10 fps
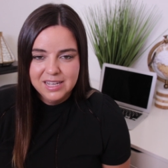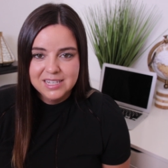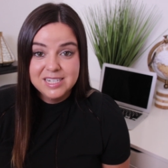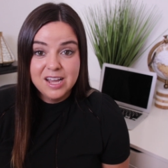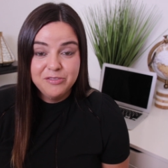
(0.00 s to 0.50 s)

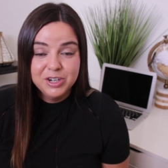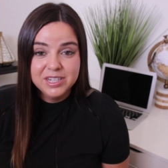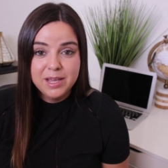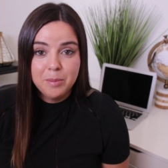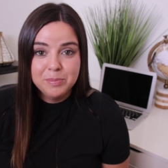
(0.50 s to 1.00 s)

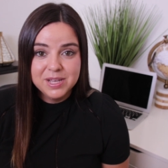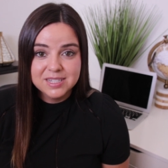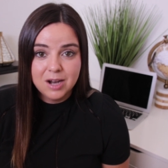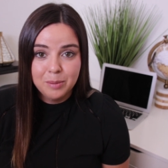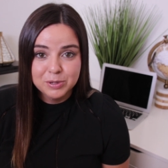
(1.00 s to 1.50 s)
Definitely a
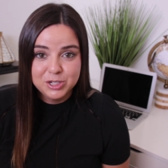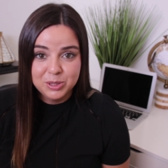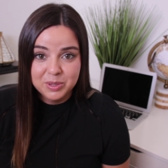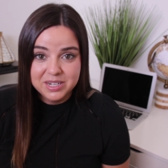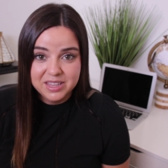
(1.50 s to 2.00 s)
missed
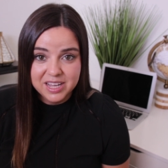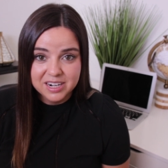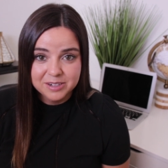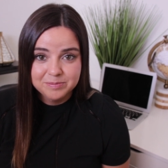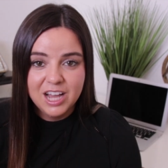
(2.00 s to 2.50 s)
opportunity
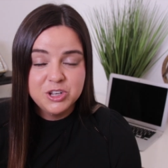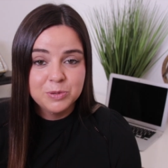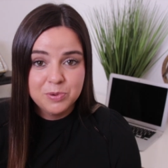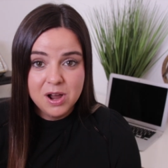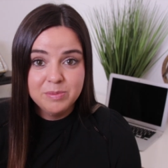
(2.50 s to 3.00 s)
there. I
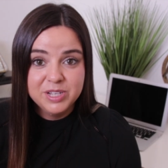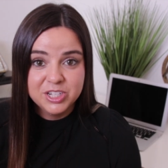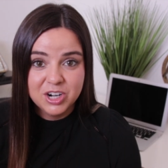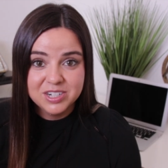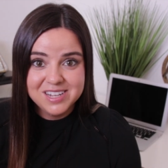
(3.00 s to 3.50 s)
should probably
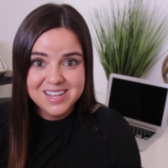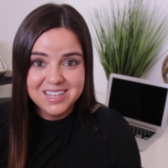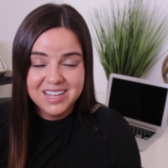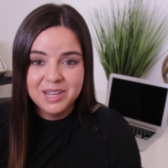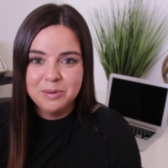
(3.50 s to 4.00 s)
start
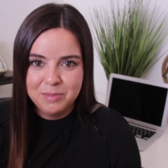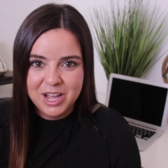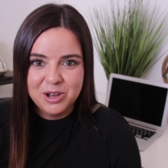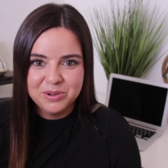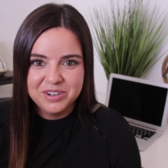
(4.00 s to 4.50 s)
taking
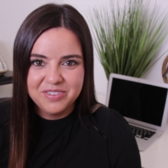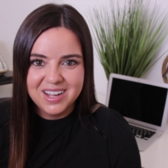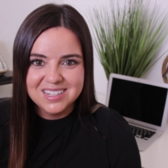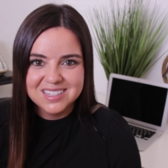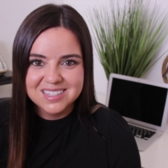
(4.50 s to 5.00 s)
my own
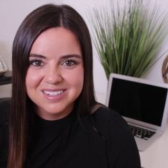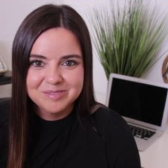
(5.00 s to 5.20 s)
advice.